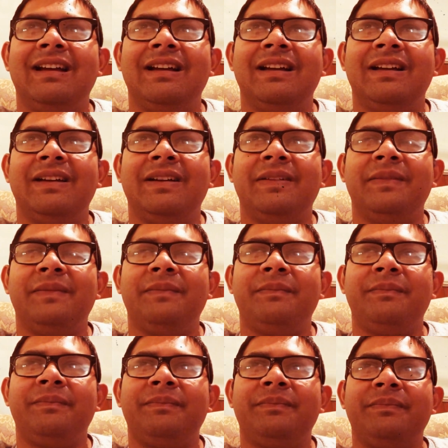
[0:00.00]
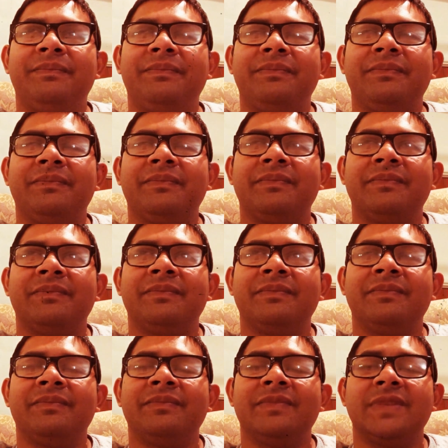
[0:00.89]

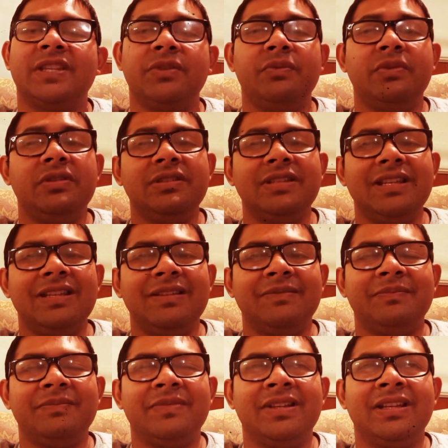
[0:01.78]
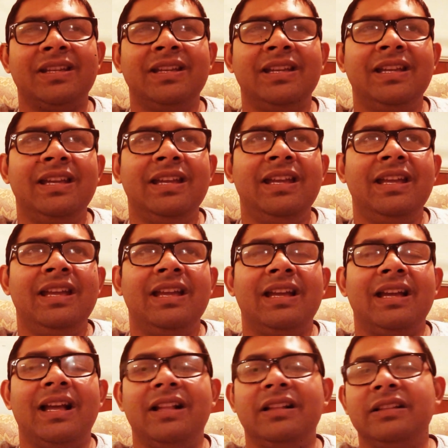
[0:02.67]
So we'll see.
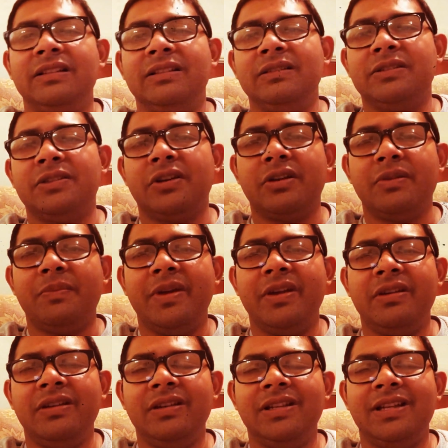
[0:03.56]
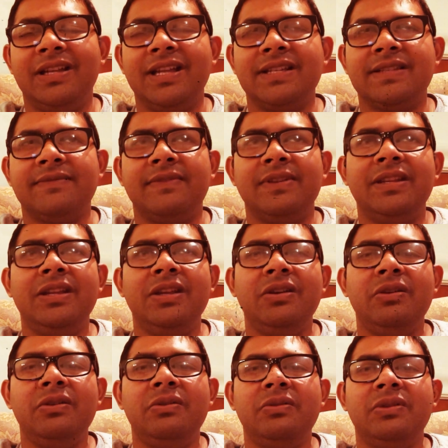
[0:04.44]
I'll talk about it in the next
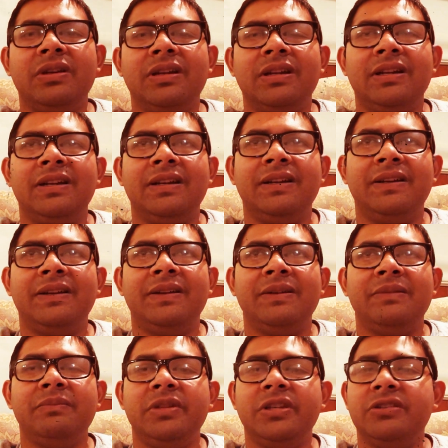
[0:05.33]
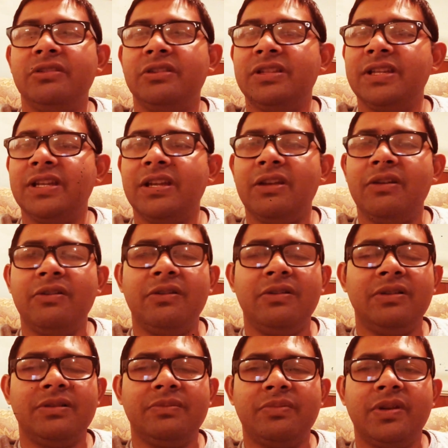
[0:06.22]
video. Be sure to check out
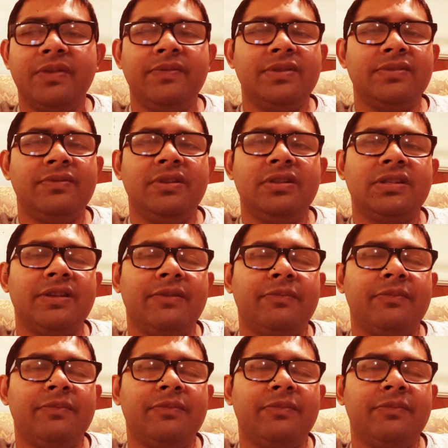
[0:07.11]
all the previous videos